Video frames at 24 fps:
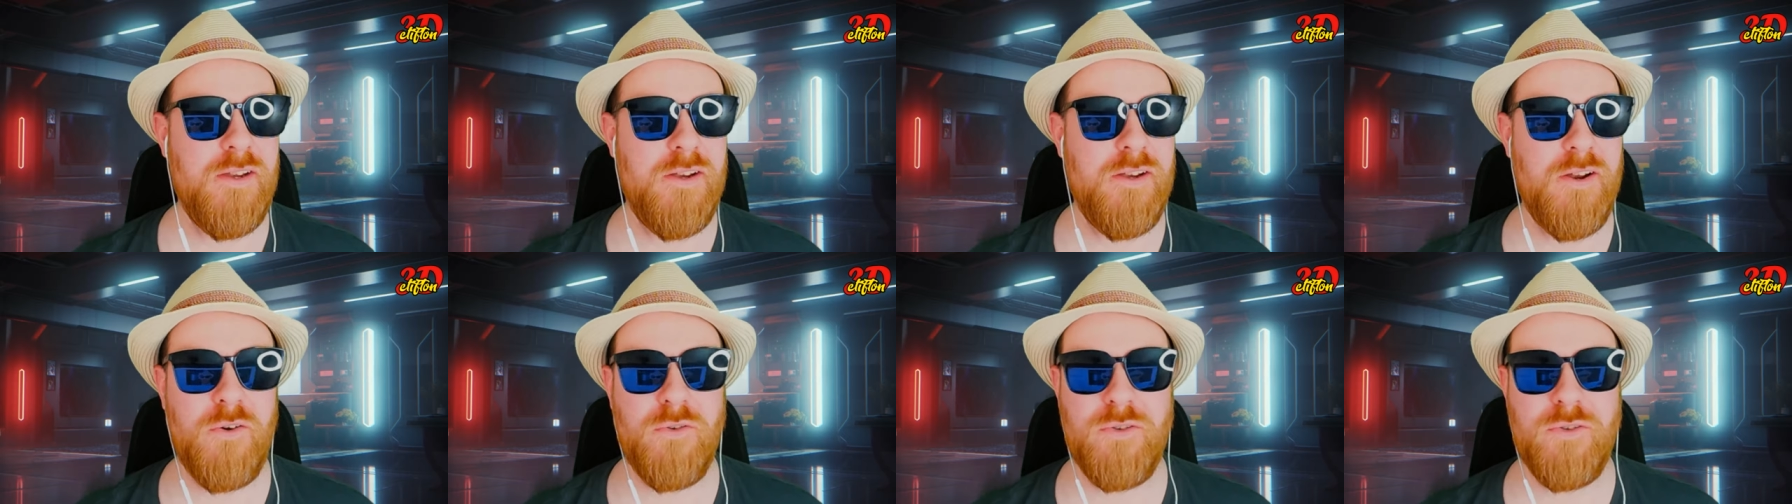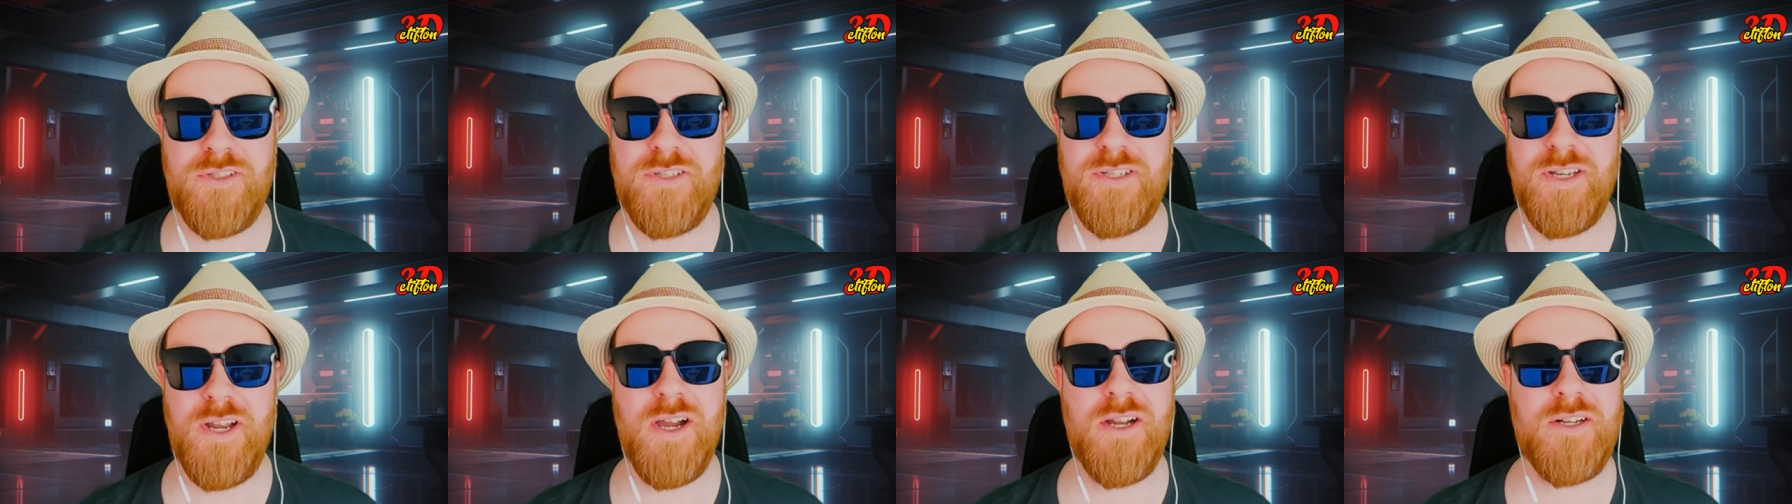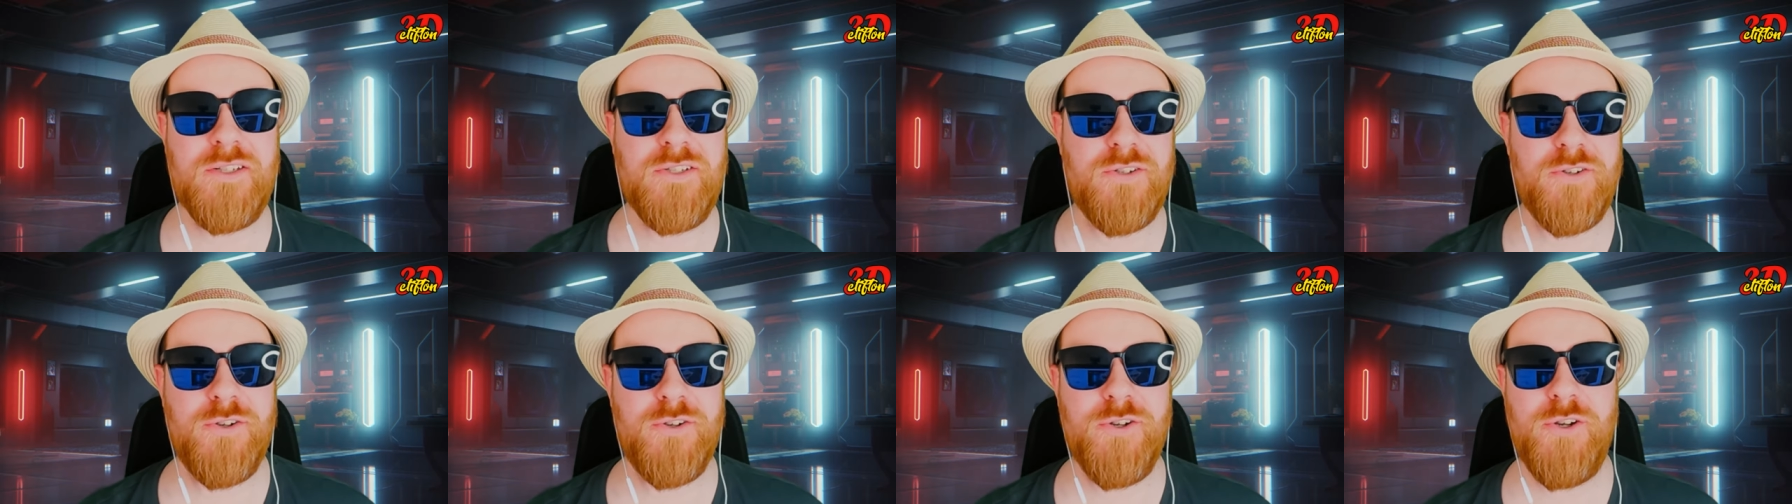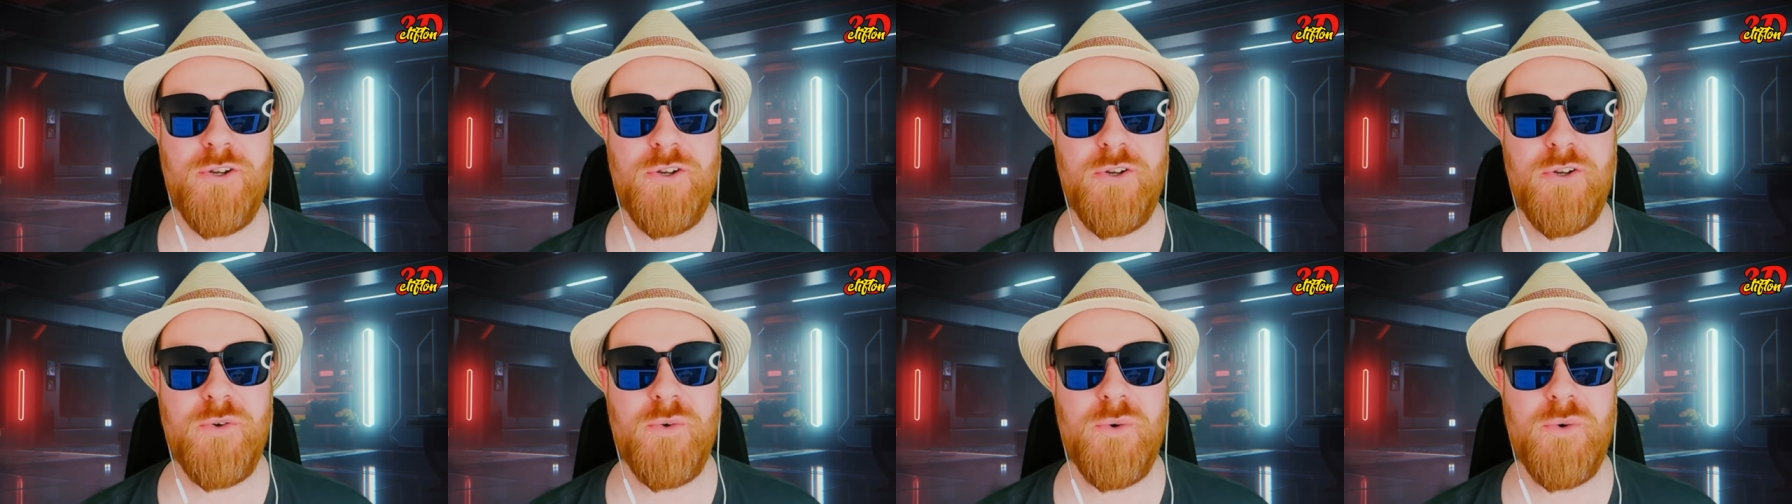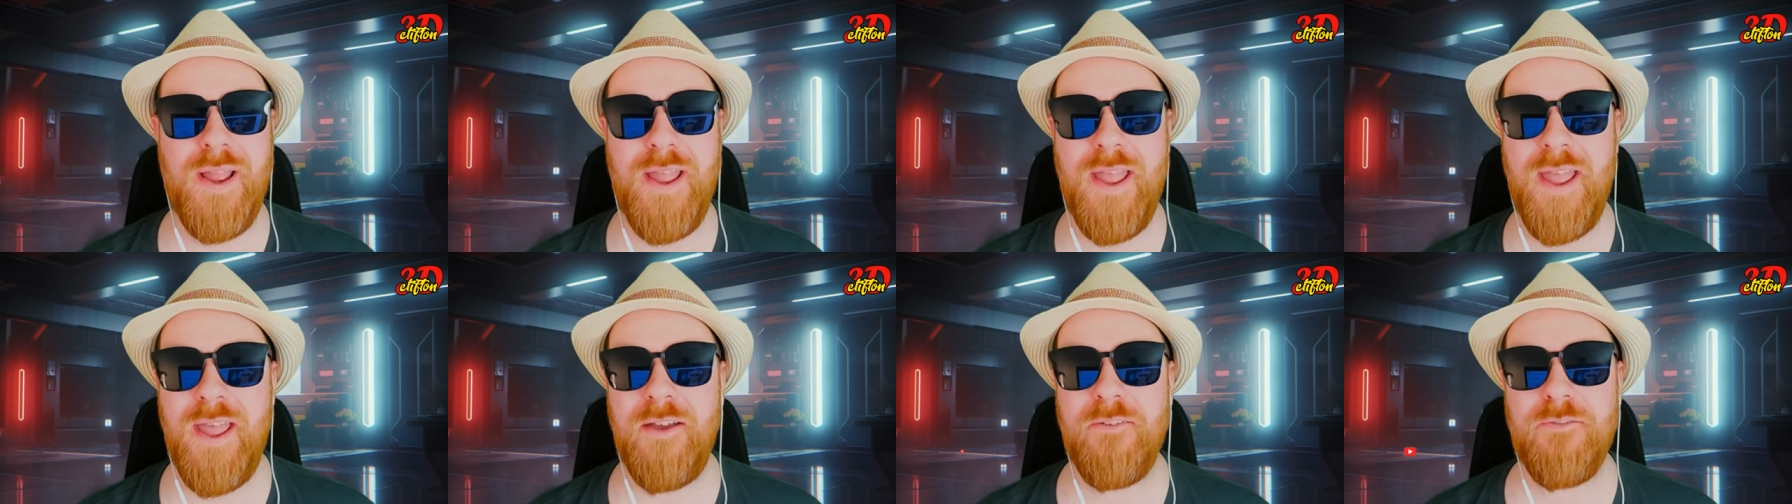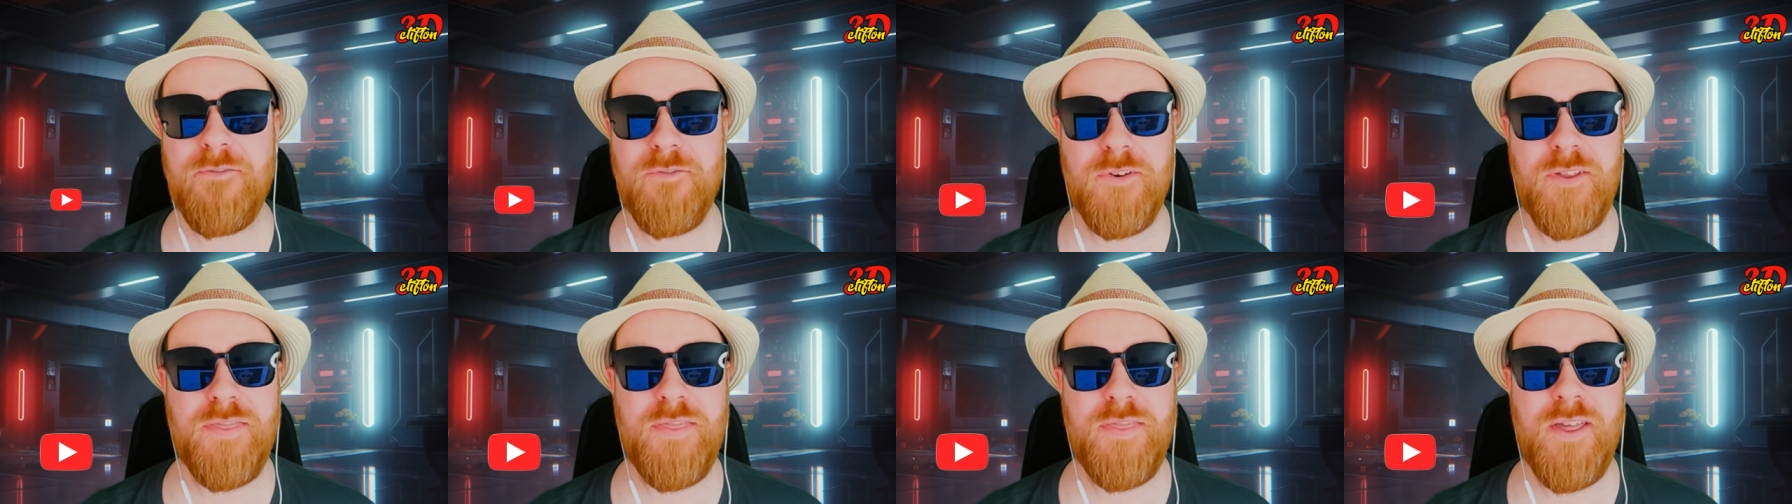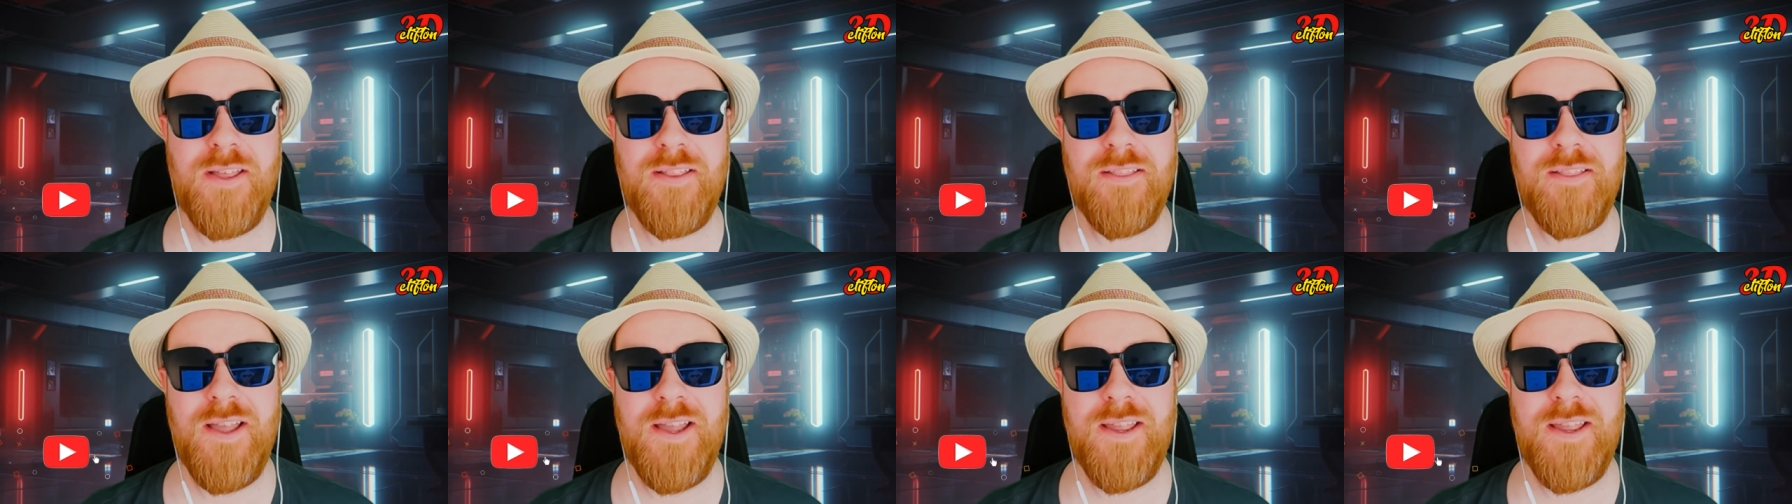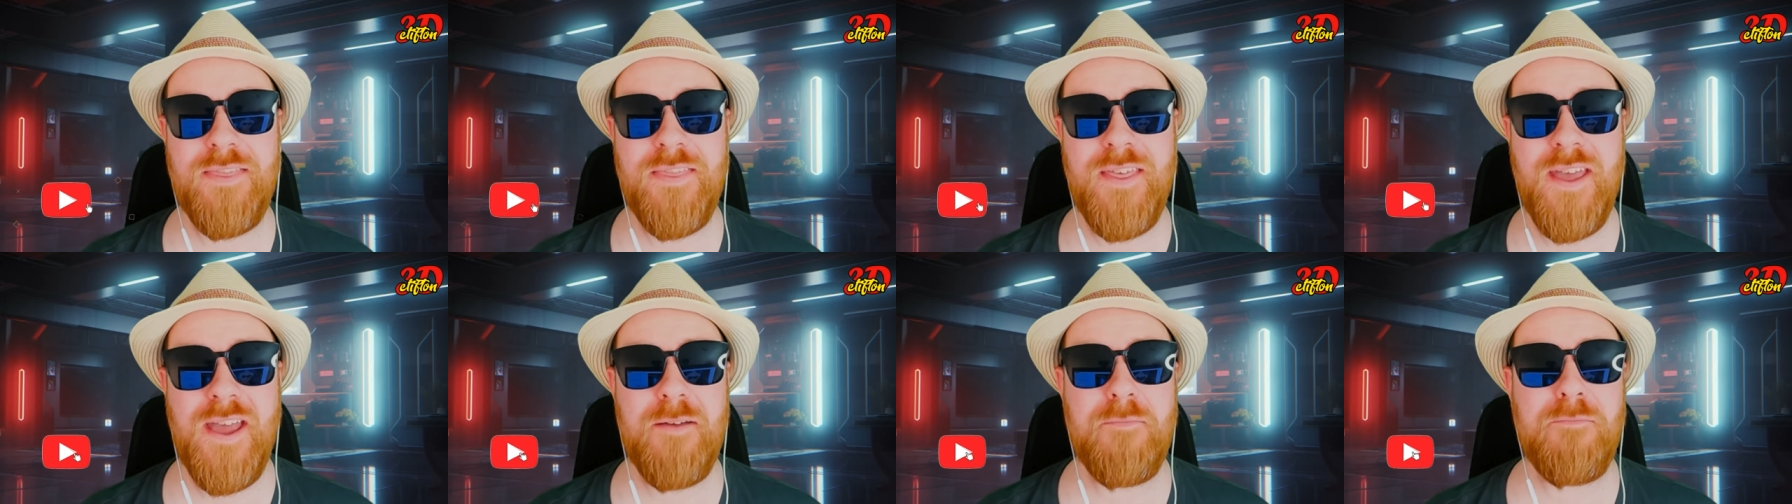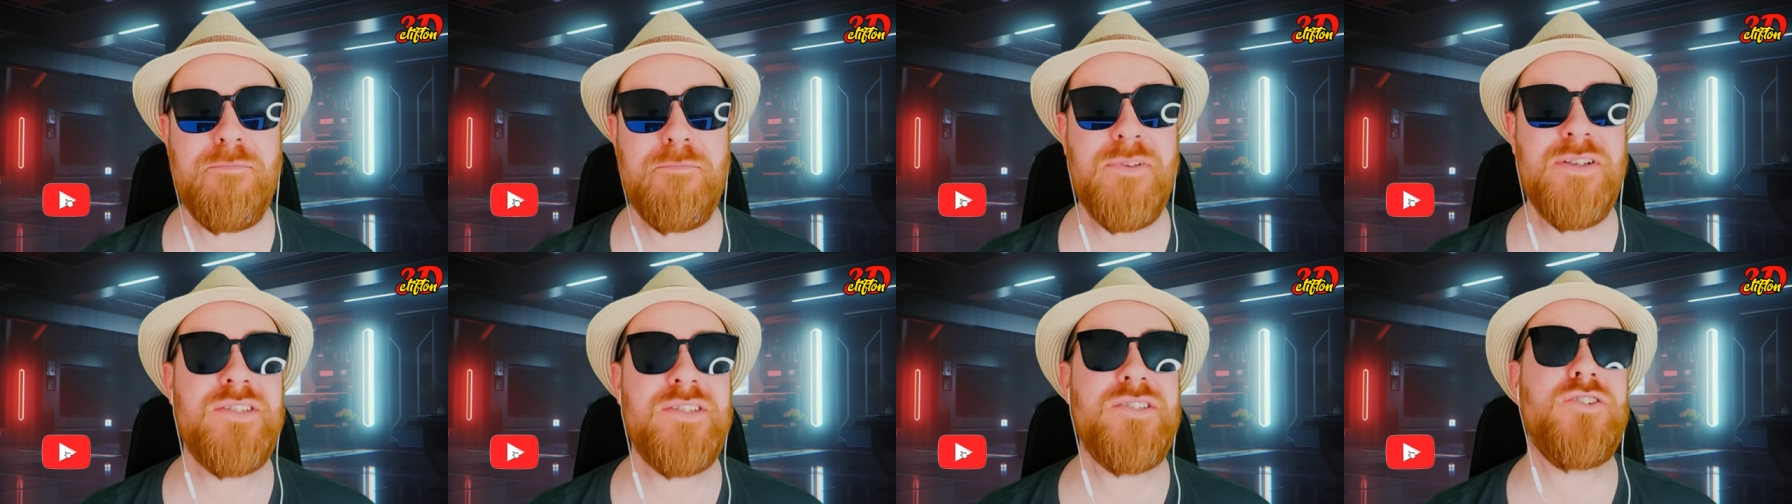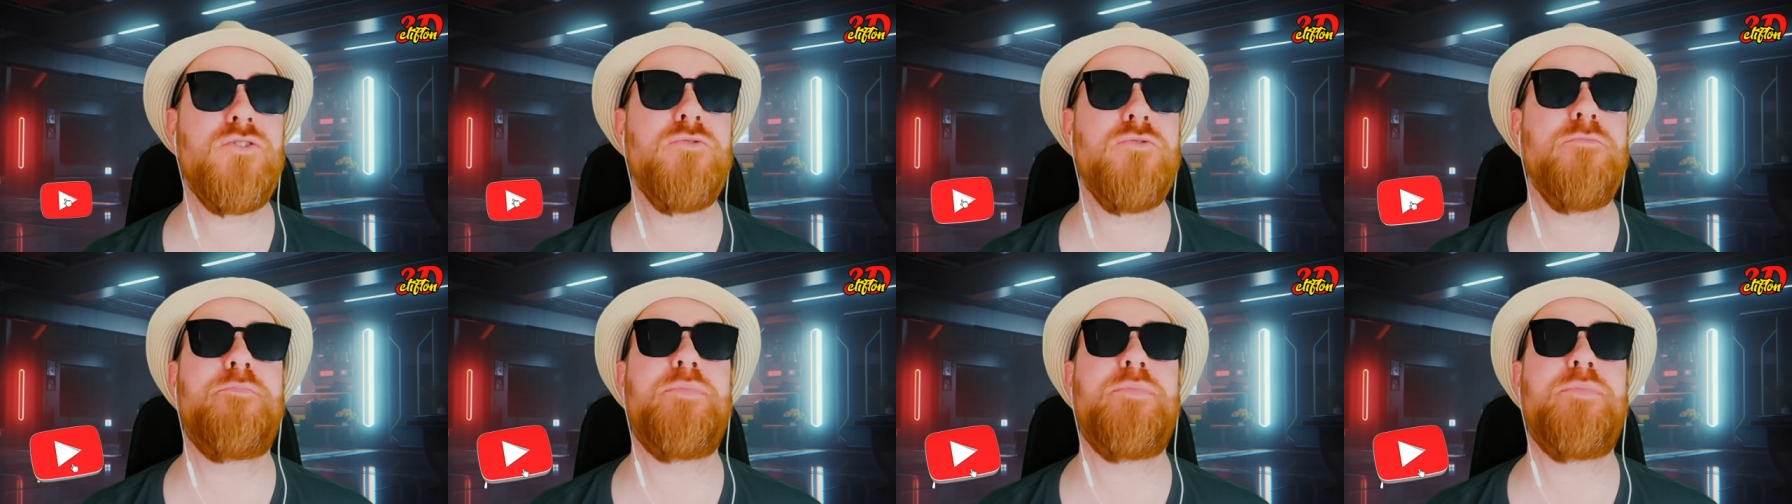you know, Doctor Who, everything like that. Mr.